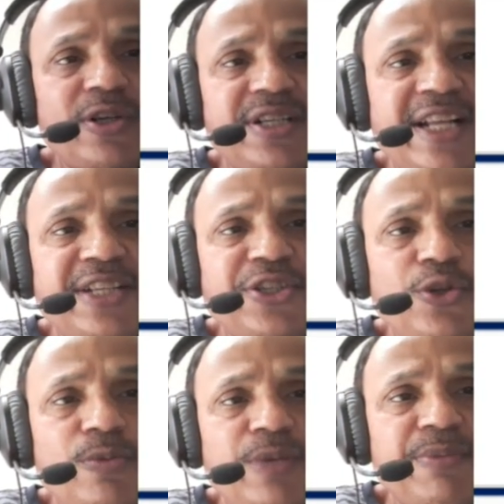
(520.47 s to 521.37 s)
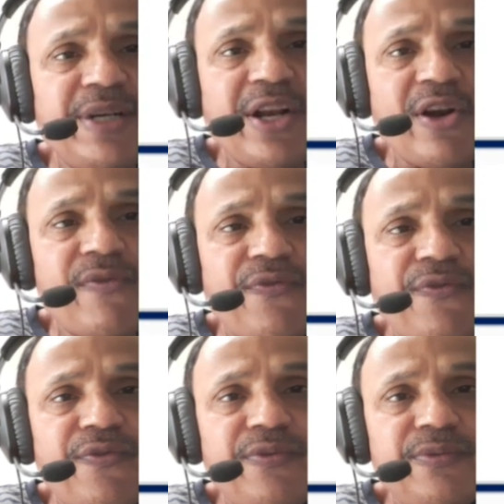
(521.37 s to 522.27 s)
for ten cubic meter of
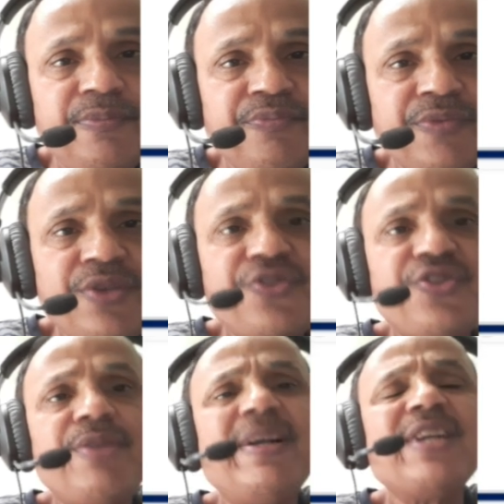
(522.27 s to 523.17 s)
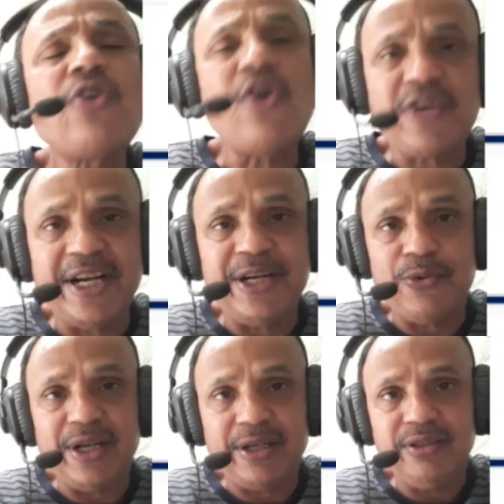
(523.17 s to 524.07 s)
cement concrete
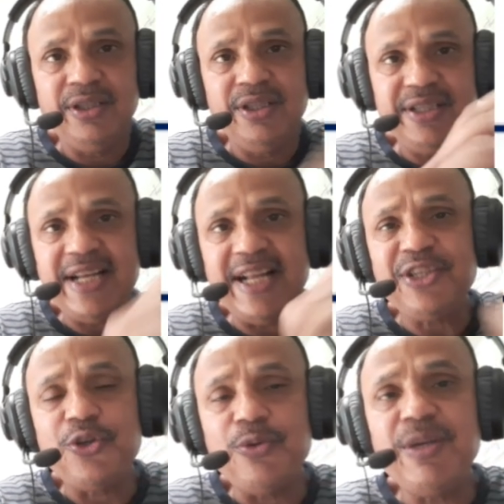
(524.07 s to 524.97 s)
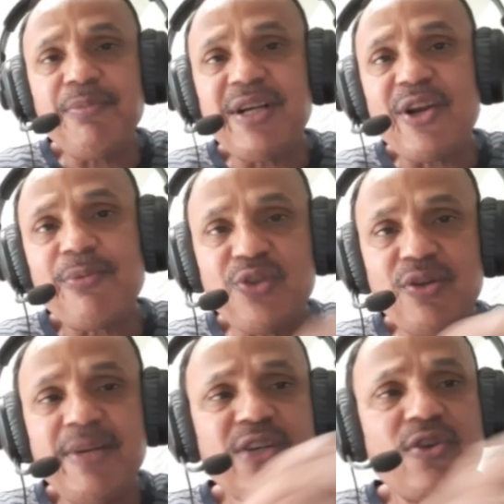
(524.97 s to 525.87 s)
work. ten cubic meter of
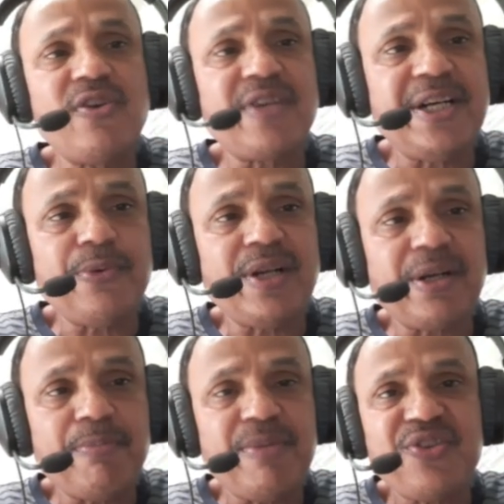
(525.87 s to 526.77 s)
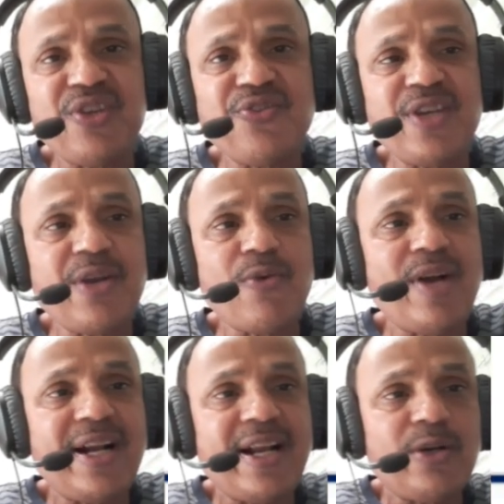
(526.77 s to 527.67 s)
cement concrete work. Masons
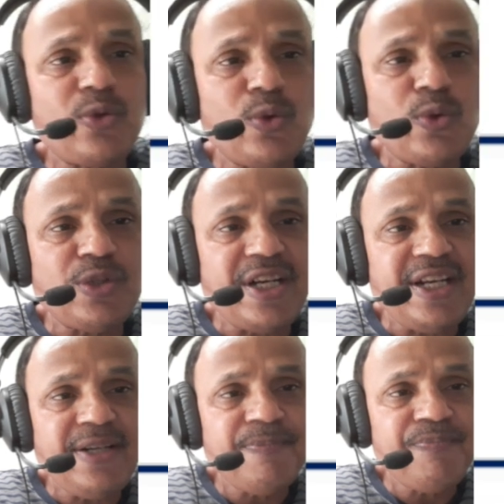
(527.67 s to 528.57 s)
required are two to three.